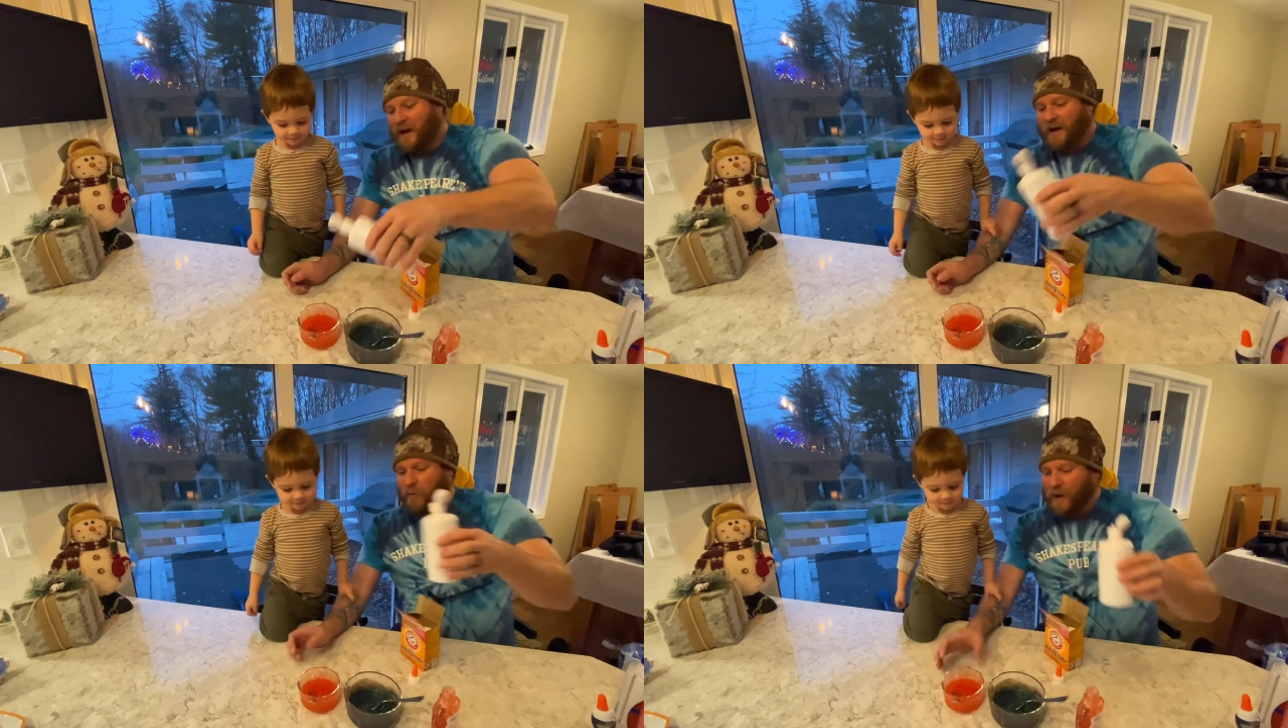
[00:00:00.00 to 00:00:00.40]

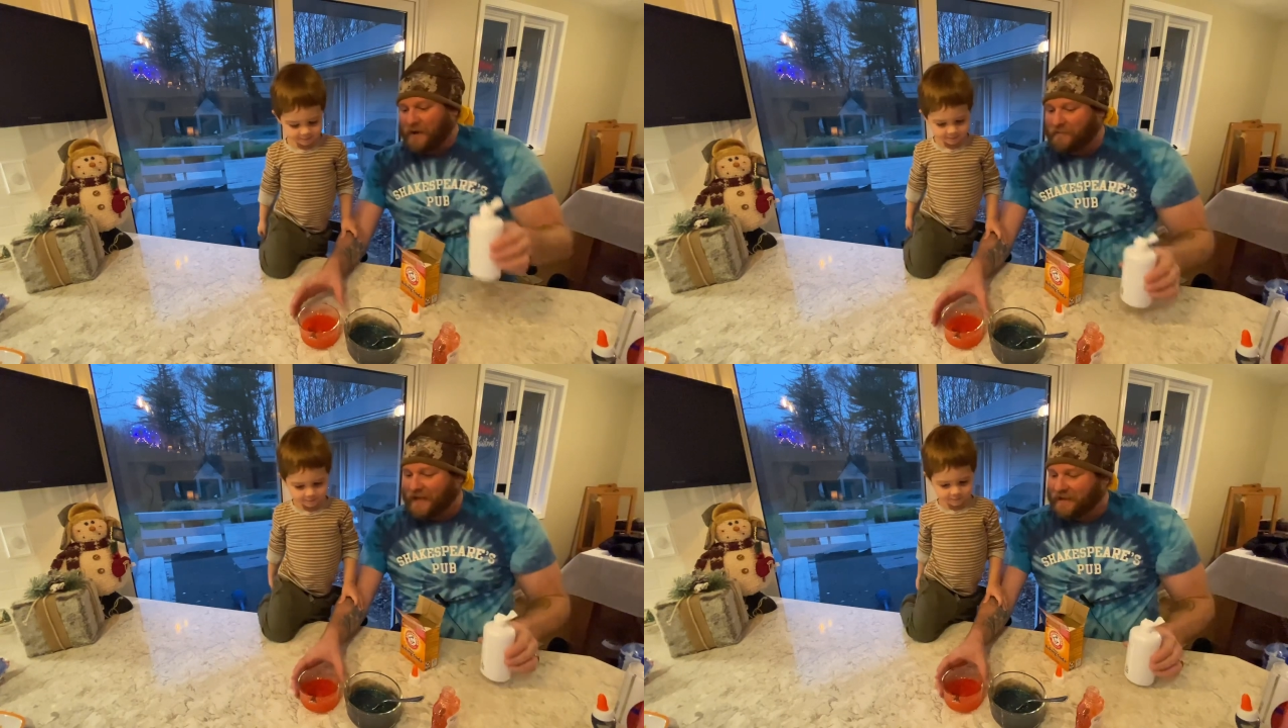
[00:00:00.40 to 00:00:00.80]
wild
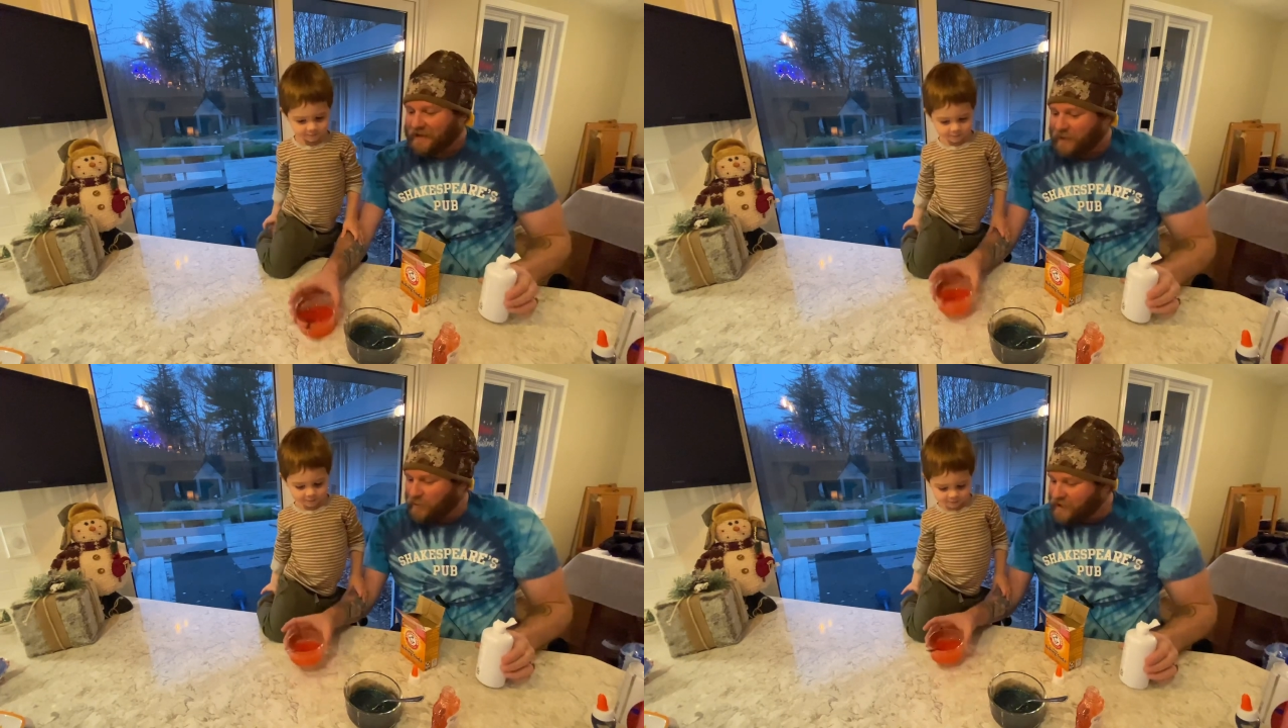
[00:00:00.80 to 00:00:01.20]
man,
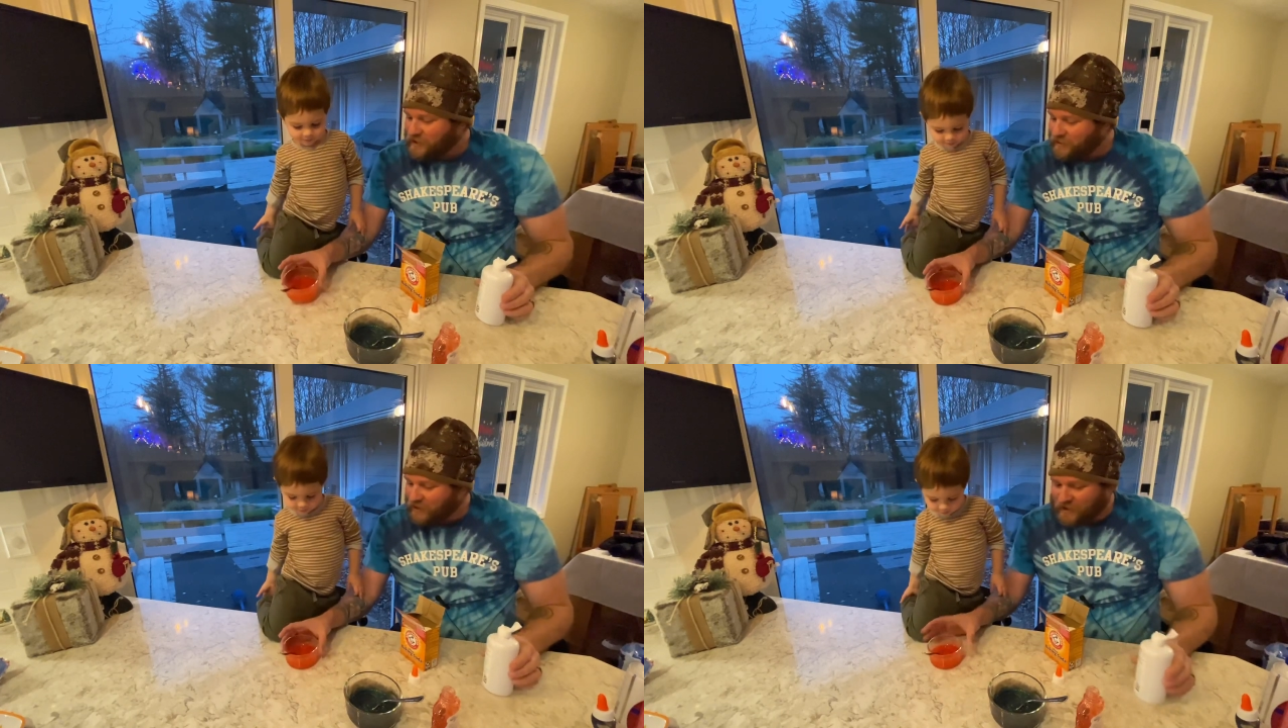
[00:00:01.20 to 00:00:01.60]
I want
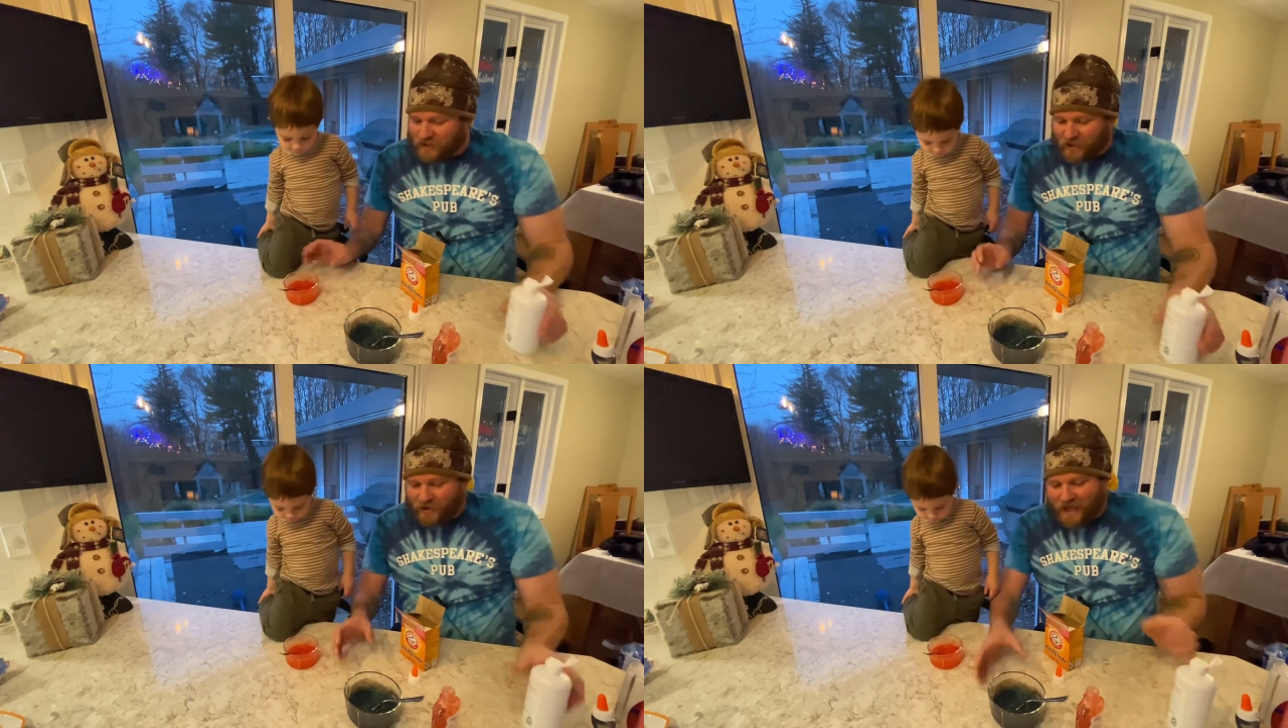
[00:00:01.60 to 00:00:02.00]
you to
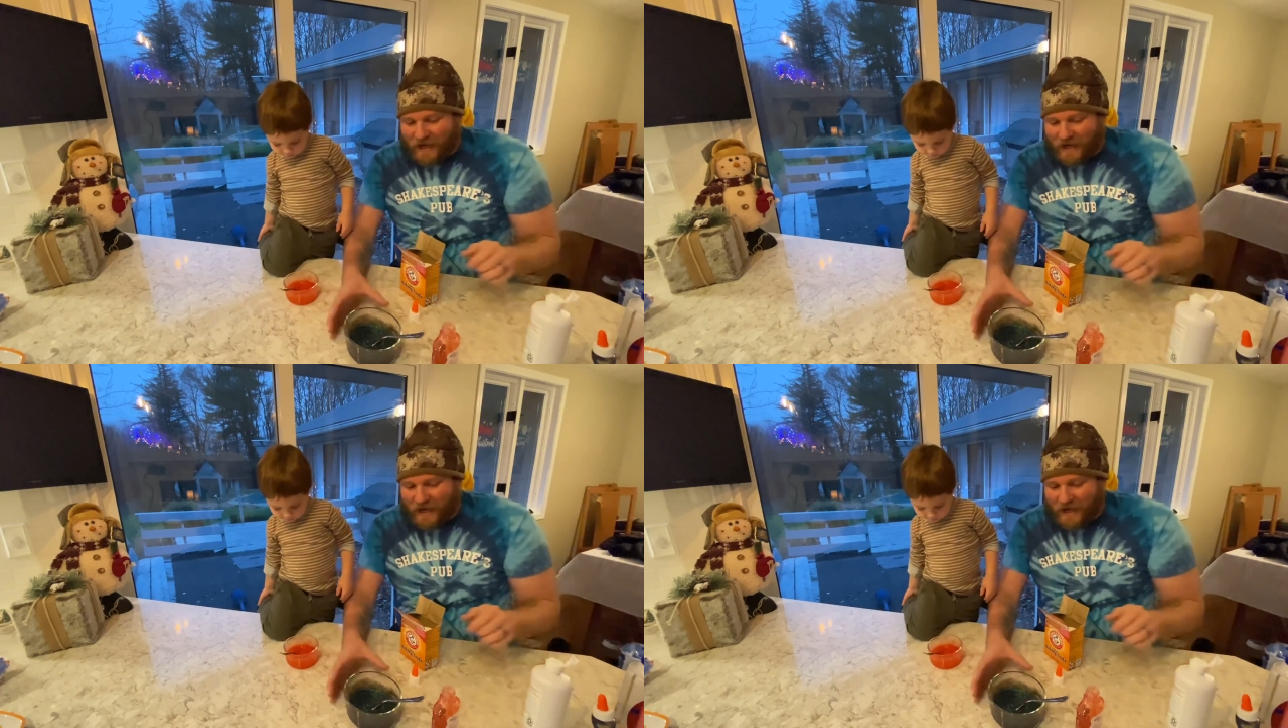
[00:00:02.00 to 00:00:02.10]
stir that